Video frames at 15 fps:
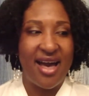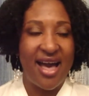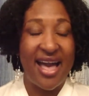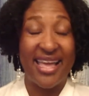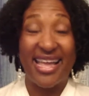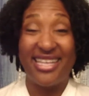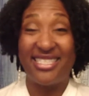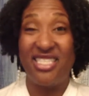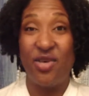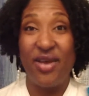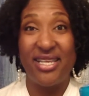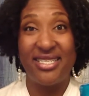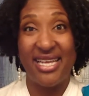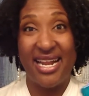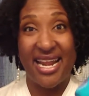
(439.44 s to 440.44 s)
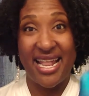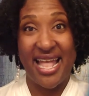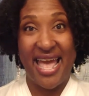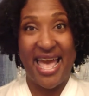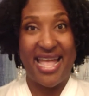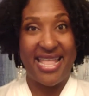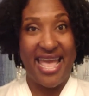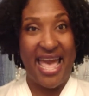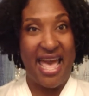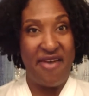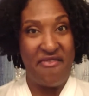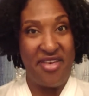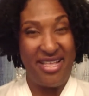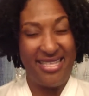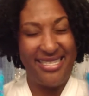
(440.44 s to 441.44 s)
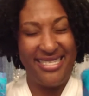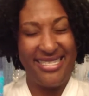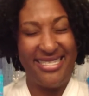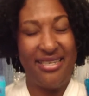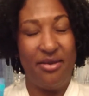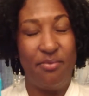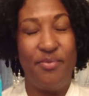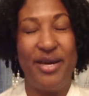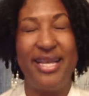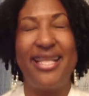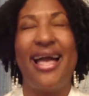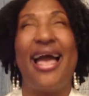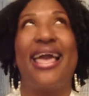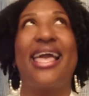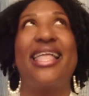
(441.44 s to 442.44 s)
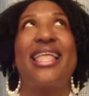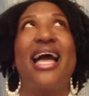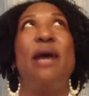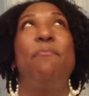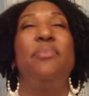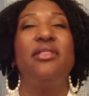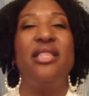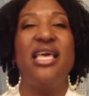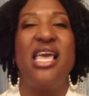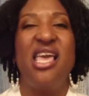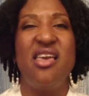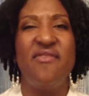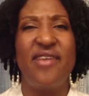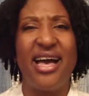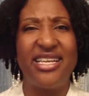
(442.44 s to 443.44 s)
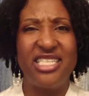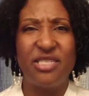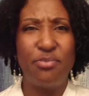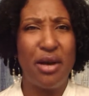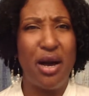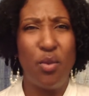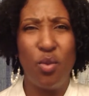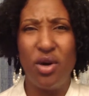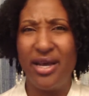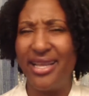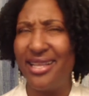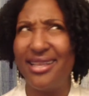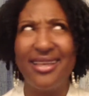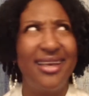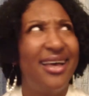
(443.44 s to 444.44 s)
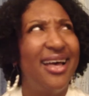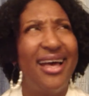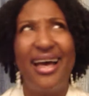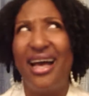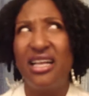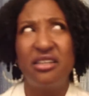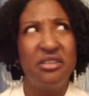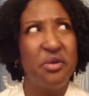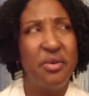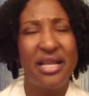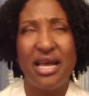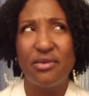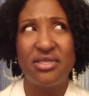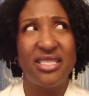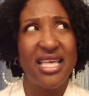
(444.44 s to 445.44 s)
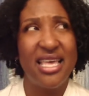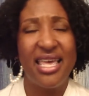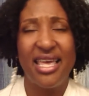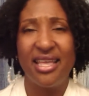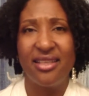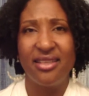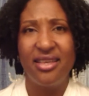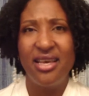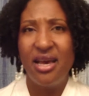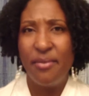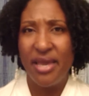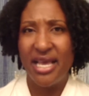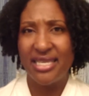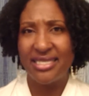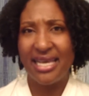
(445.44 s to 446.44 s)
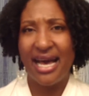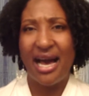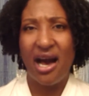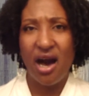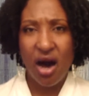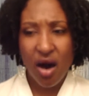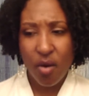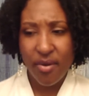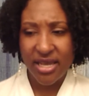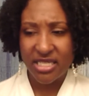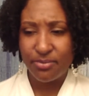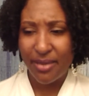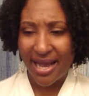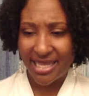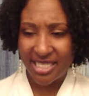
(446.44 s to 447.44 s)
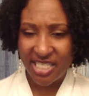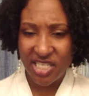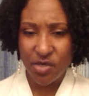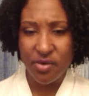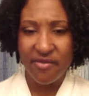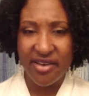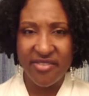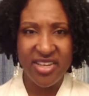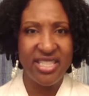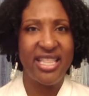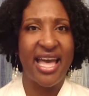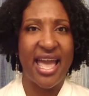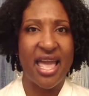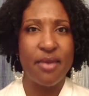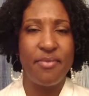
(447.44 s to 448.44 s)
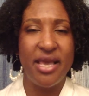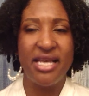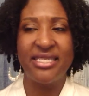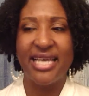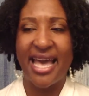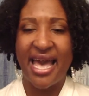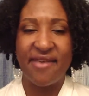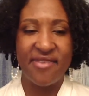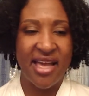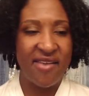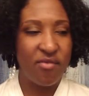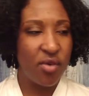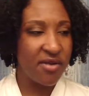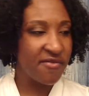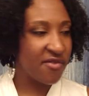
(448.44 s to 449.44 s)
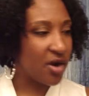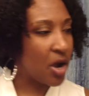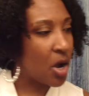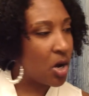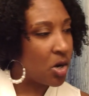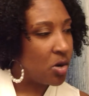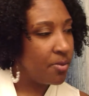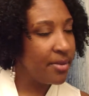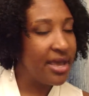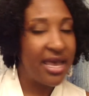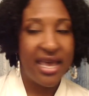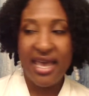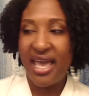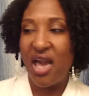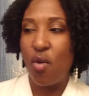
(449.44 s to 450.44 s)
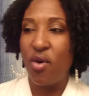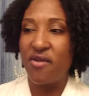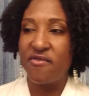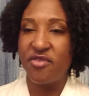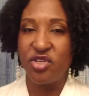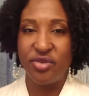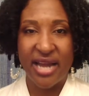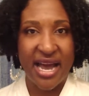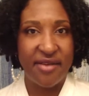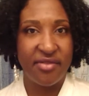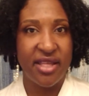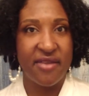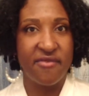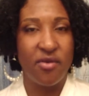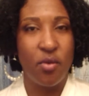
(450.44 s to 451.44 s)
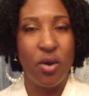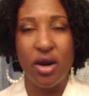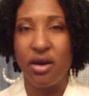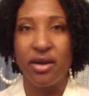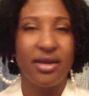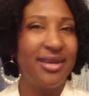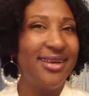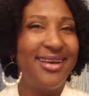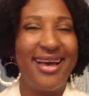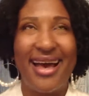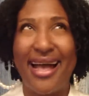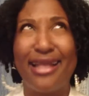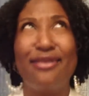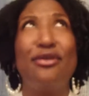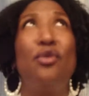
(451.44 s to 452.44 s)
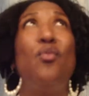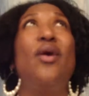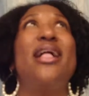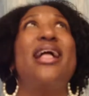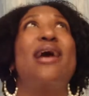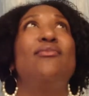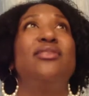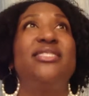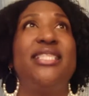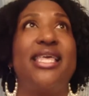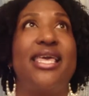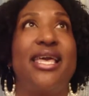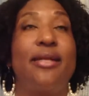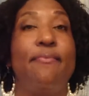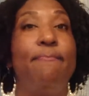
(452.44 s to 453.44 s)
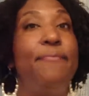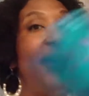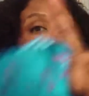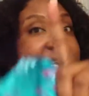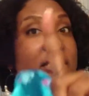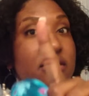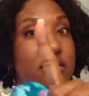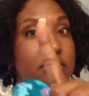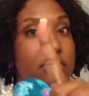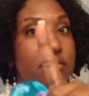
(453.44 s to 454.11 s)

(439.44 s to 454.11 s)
I got so excited I had to have it. But I cannot believe I just bought one. I don't know what I was thinking, because I always buy two of everything, because I have to have one for home and one for traveling for work. I don't know what I was thinking, but